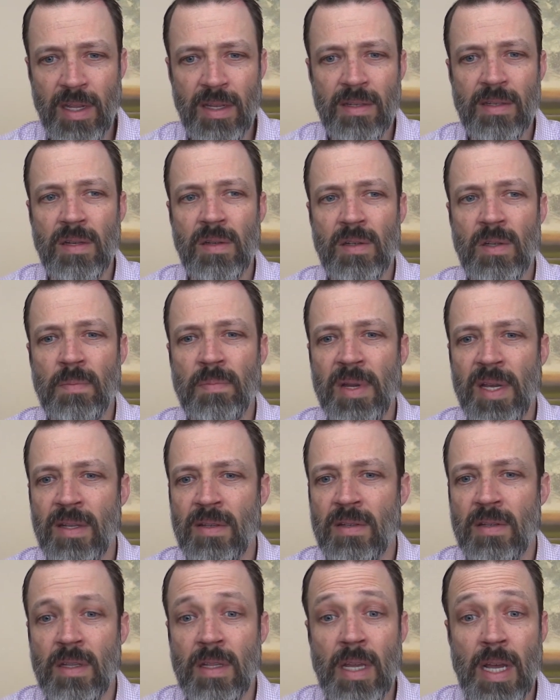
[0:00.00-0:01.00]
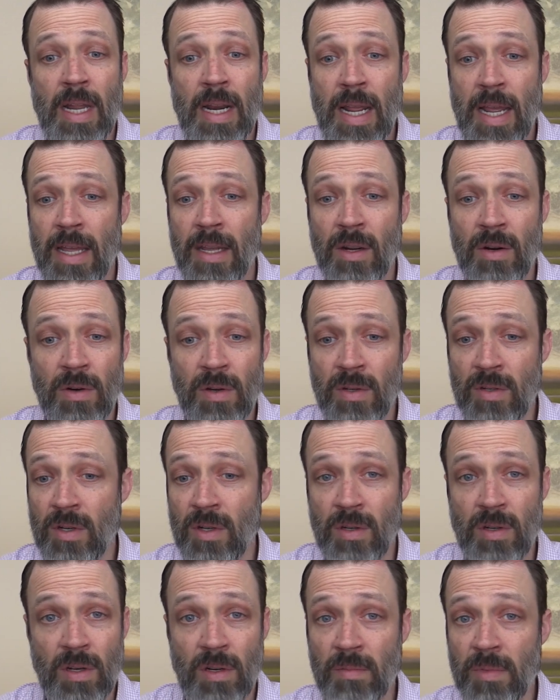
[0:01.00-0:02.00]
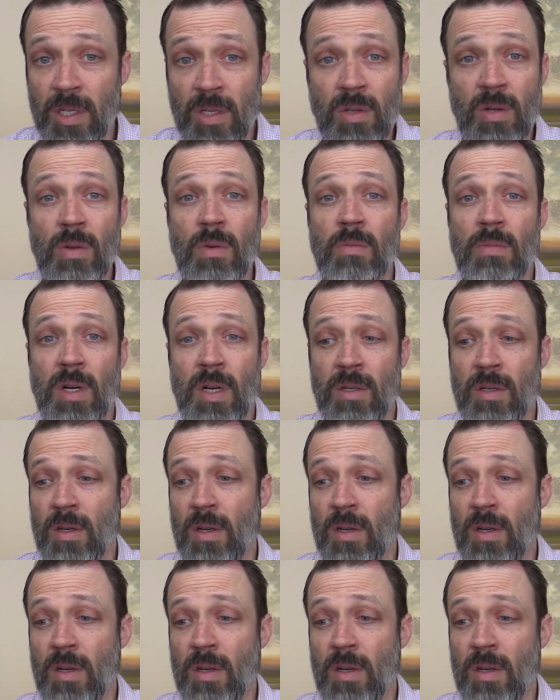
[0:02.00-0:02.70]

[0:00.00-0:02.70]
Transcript: anticipates that anger is just going to be too much,